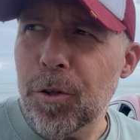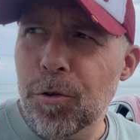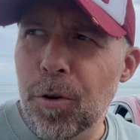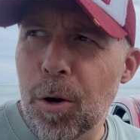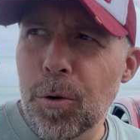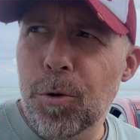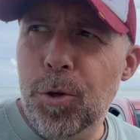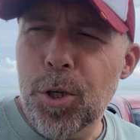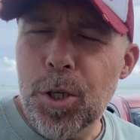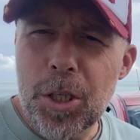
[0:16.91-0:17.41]

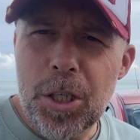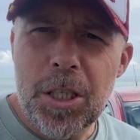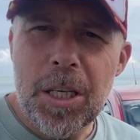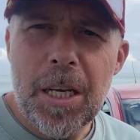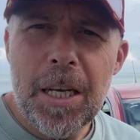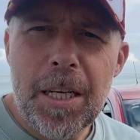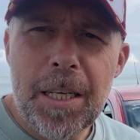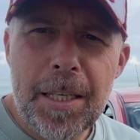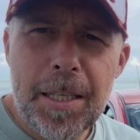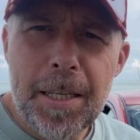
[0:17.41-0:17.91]
atrocious.
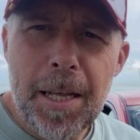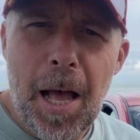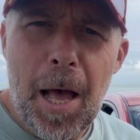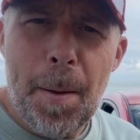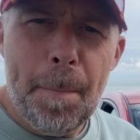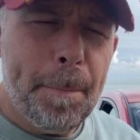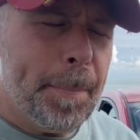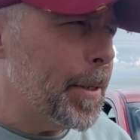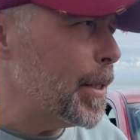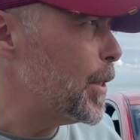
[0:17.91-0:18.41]

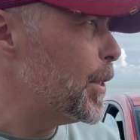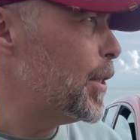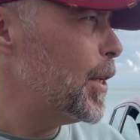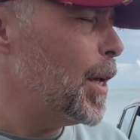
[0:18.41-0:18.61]
But